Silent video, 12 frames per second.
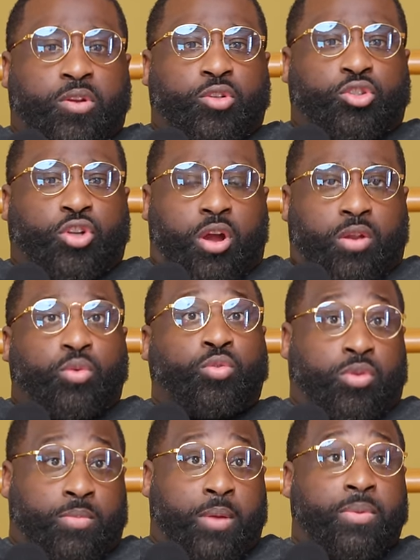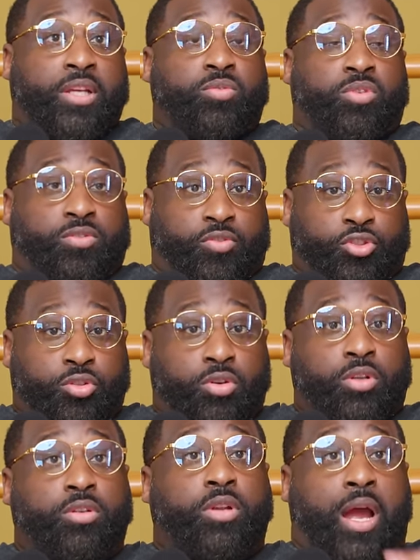Charlotte was one of my best ones for
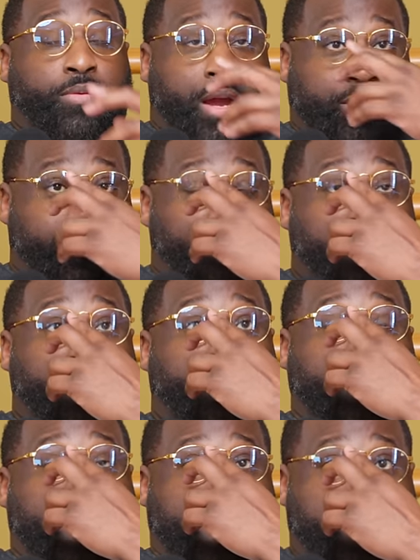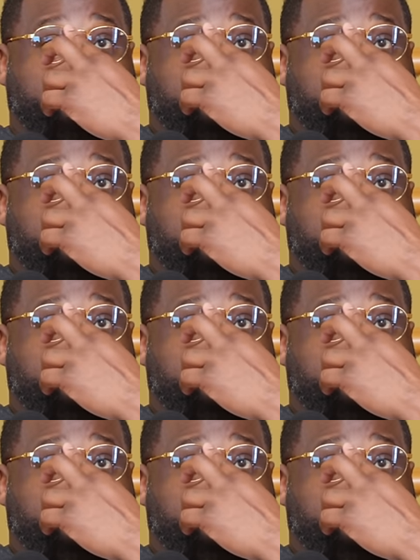sure. I do remember that